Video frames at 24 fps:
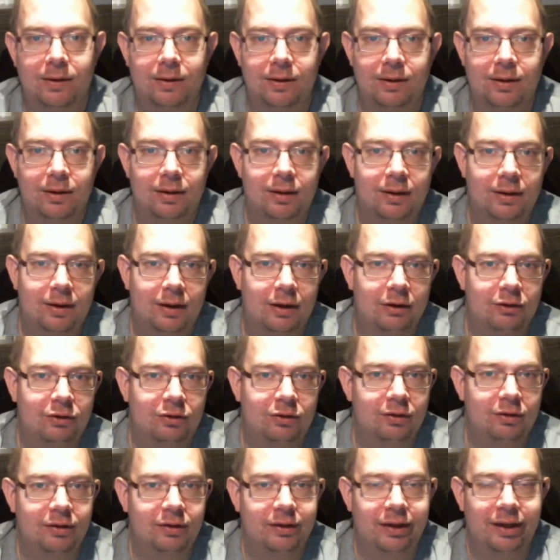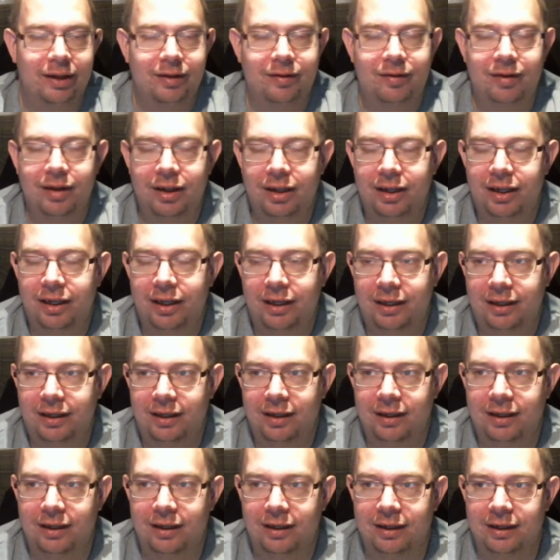also on that day,
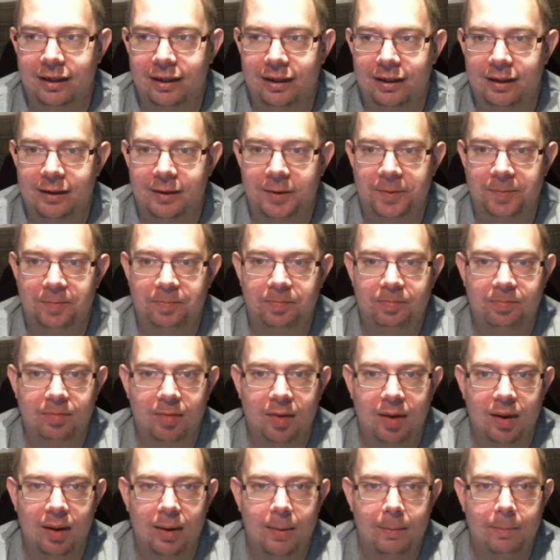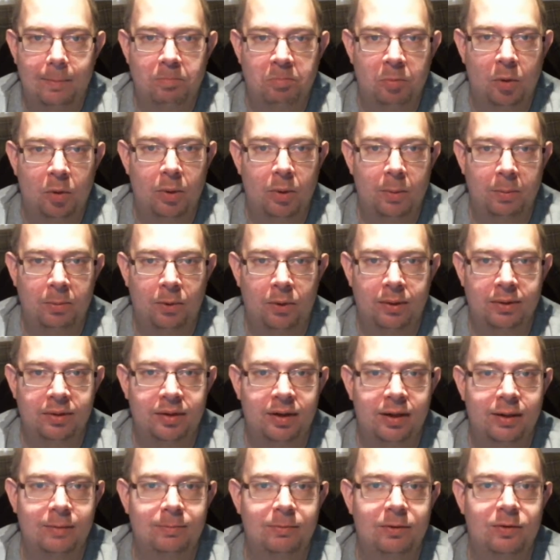more
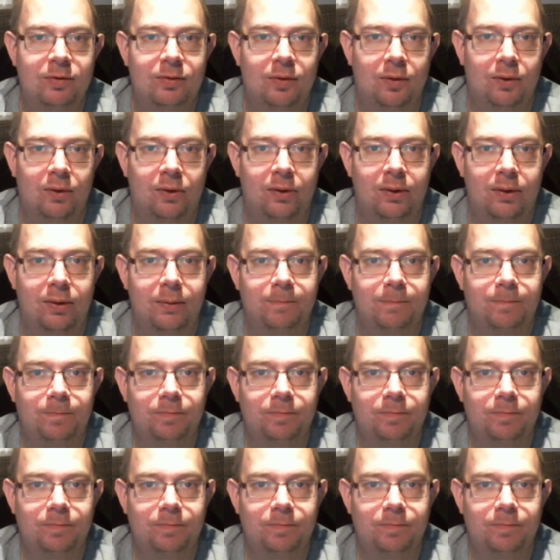than before,